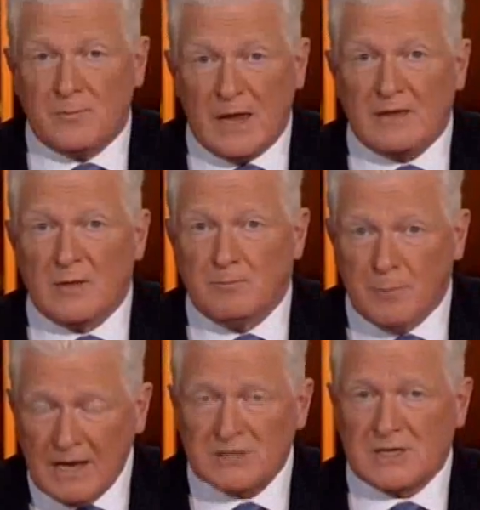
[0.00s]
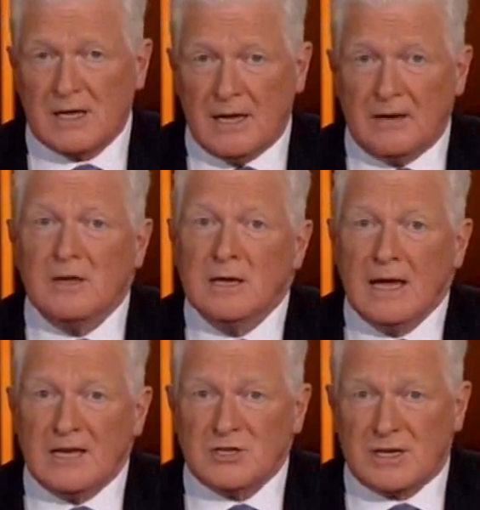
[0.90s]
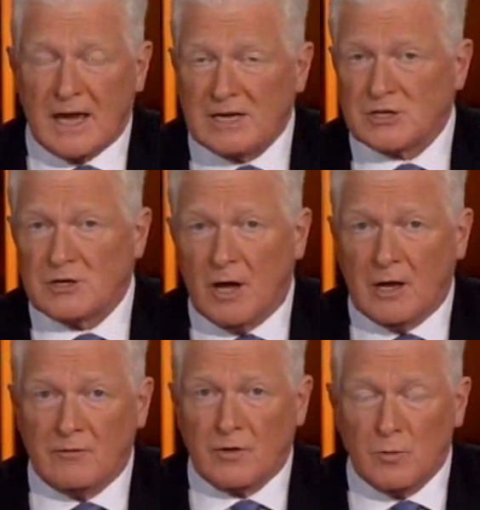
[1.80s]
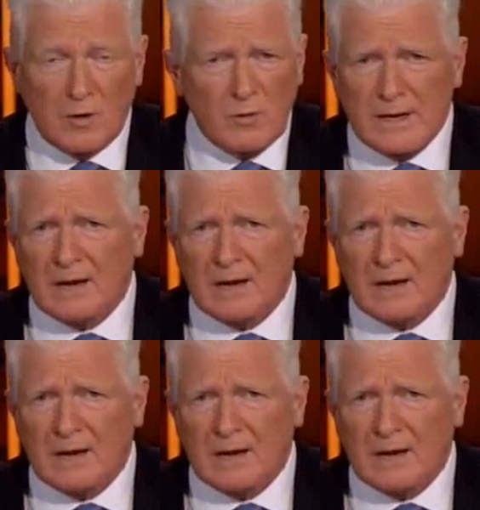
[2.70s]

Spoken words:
of being the best in education all over the world,